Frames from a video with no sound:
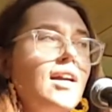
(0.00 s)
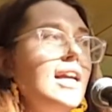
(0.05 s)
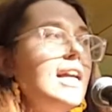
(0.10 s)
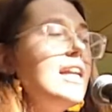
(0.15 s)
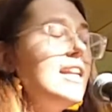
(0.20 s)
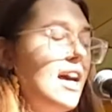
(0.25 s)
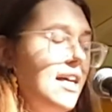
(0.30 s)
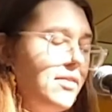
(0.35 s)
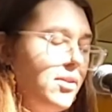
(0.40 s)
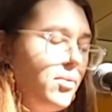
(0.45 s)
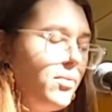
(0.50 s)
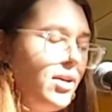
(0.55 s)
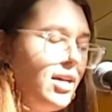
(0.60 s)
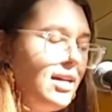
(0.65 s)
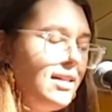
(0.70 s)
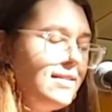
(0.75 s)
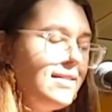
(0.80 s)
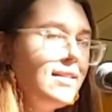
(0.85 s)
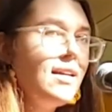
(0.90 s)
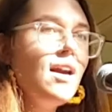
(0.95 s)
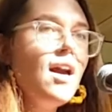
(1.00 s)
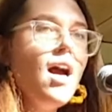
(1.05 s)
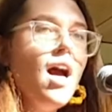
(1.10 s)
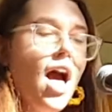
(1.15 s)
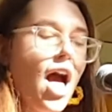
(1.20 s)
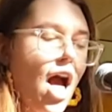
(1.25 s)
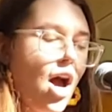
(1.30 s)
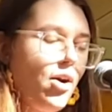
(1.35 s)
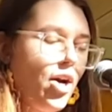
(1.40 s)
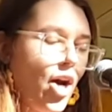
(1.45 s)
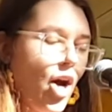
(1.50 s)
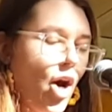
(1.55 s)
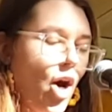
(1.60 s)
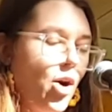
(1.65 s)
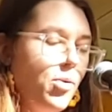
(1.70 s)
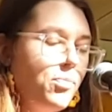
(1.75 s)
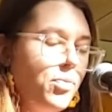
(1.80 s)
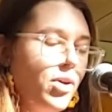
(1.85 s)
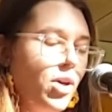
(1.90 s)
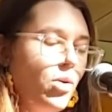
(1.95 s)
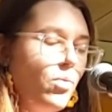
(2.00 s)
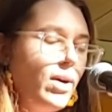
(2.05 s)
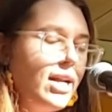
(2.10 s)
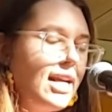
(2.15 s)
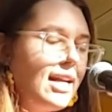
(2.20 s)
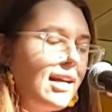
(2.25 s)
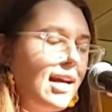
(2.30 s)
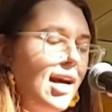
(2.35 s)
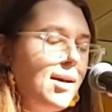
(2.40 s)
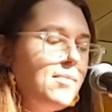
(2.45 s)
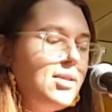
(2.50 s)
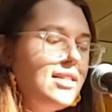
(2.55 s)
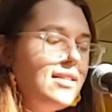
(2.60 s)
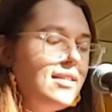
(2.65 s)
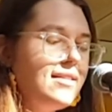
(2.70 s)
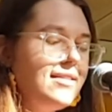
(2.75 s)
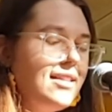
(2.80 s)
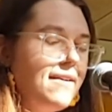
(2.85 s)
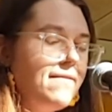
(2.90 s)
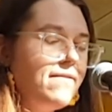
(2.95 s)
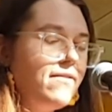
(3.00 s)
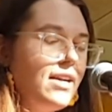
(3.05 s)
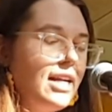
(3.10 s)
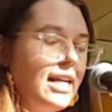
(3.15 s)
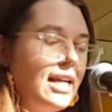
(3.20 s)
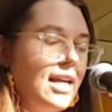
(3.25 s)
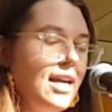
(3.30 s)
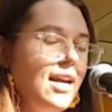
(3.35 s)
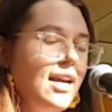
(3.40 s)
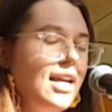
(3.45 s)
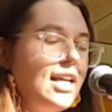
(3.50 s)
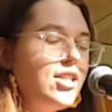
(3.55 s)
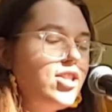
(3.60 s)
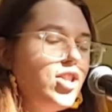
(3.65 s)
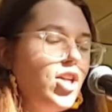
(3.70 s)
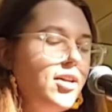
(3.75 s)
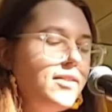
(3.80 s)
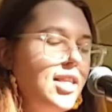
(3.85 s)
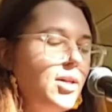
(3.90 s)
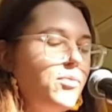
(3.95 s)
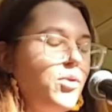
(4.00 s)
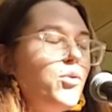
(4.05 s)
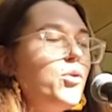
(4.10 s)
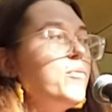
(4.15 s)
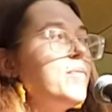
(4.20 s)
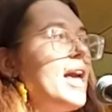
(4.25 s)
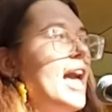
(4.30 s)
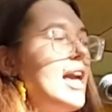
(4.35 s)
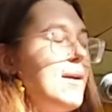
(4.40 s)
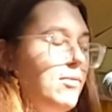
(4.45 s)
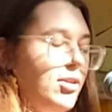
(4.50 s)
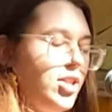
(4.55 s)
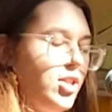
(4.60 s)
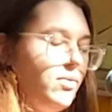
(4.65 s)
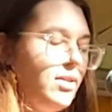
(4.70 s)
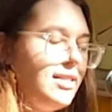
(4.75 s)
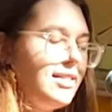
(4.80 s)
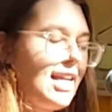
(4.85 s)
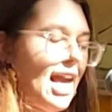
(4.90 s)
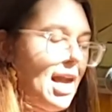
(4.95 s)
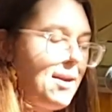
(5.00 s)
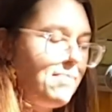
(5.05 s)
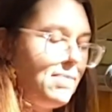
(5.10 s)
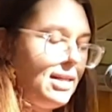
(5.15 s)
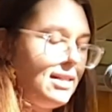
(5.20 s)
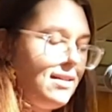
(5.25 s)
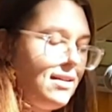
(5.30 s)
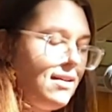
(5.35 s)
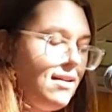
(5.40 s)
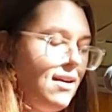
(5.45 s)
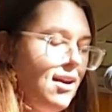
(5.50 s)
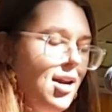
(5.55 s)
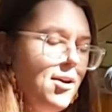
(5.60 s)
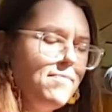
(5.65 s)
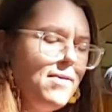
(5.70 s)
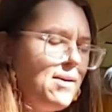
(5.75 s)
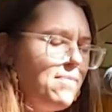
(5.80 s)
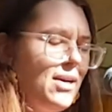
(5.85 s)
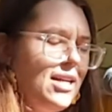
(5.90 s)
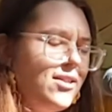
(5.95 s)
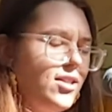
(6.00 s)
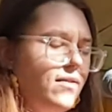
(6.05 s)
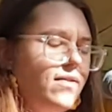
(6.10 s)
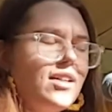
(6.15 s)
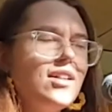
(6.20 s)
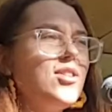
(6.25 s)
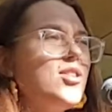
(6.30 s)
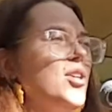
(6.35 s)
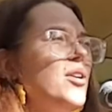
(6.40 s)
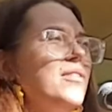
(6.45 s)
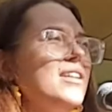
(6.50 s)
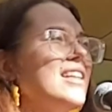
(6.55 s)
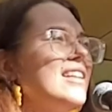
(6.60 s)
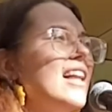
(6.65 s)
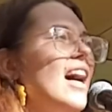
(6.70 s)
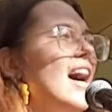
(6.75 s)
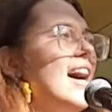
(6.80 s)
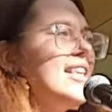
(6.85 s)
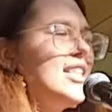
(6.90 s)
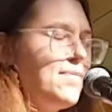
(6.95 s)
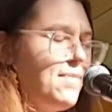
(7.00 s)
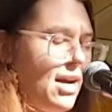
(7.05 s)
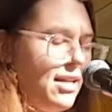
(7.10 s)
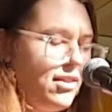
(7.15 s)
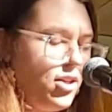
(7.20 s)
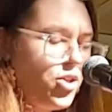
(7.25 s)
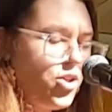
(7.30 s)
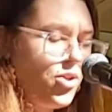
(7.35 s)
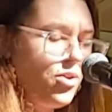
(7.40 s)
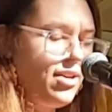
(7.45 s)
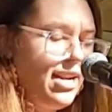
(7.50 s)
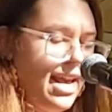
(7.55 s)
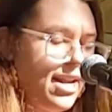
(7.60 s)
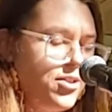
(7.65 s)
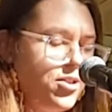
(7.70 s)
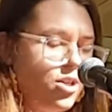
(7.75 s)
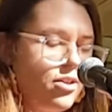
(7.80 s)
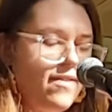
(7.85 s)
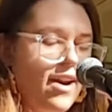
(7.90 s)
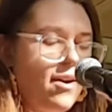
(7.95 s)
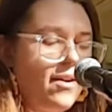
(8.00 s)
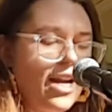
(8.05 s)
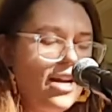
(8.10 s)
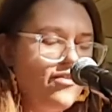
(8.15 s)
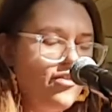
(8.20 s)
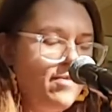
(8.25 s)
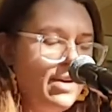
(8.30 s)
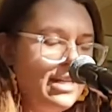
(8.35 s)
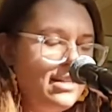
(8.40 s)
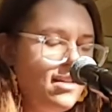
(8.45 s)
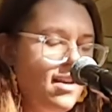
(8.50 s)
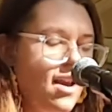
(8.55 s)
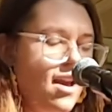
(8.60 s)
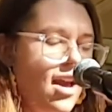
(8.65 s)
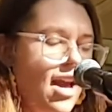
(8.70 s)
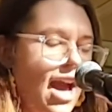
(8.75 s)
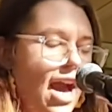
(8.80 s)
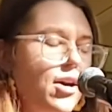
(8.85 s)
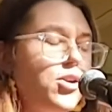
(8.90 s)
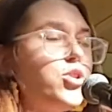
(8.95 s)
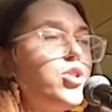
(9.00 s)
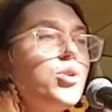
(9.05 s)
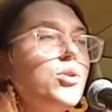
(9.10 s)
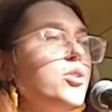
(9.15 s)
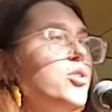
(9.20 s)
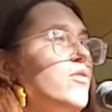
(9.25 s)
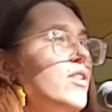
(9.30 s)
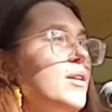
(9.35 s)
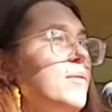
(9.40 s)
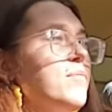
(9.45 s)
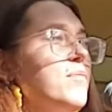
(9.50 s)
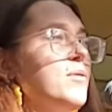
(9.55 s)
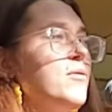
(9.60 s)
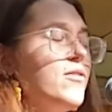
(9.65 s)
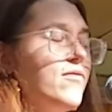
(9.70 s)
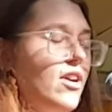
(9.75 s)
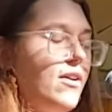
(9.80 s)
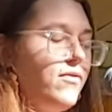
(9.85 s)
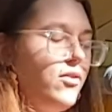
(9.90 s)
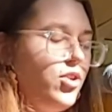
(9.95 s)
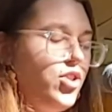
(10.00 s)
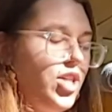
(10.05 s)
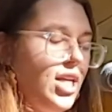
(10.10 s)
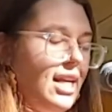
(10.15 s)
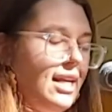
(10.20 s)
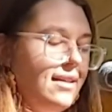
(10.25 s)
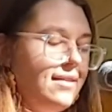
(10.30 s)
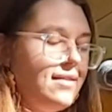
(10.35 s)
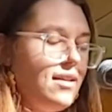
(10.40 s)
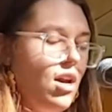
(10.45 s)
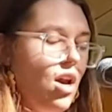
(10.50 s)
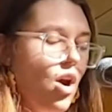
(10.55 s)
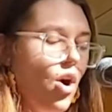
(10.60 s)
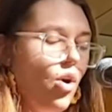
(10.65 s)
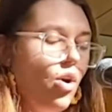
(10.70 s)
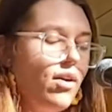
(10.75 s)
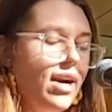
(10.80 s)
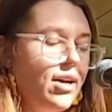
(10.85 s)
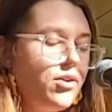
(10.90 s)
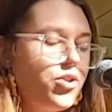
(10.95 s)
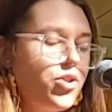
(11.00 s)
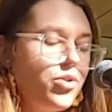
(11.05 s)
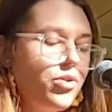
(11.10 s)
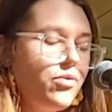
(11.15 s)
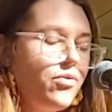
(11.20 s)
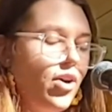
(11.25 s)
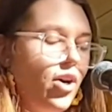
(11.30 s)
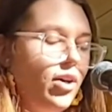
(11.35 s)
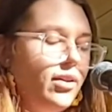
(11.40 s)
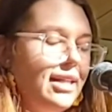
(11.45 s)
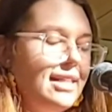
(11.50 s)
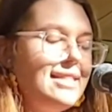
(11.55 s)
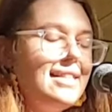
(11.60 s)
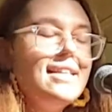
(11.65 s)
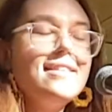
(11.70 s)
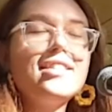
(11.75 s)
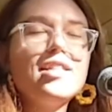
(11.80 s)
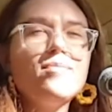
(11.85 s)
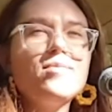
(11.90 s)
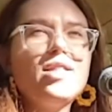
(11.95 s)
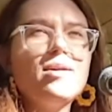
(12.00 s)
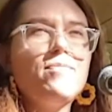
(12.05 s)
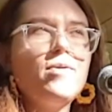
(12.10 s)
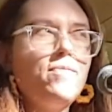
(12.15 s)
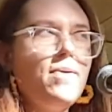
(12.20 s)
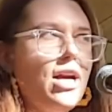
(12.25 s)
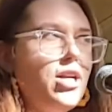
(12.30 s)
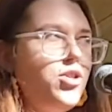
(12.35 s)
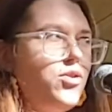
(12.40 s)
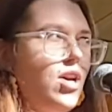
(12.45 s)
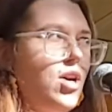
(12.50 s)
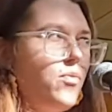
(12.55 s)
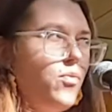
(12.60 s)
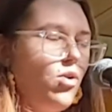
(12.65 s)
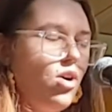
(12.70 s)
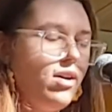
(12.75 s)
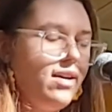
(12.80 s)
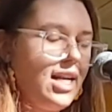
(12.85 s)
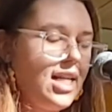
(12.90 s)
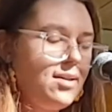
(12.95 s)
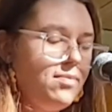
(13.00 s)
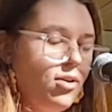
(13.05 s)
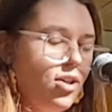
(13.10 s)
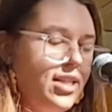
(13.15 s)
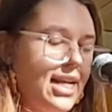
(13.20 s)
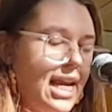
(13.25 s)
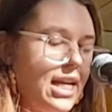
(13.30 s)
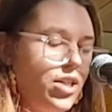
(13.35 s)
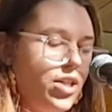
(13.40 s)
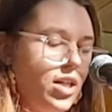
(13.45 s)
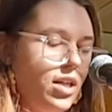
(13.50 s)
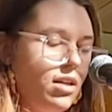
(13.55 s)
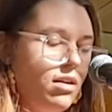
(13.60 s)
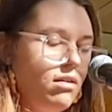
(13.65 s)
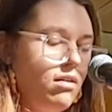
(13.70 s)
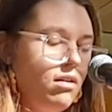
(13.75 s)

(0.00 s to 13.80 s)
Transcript: In other words, our hope when it comes to suffering is not that we will be able to escape it by means of consoling lies about the true nature of our government, our true treatment of refugees, or our true role in systems that perpetuate war and exploitation.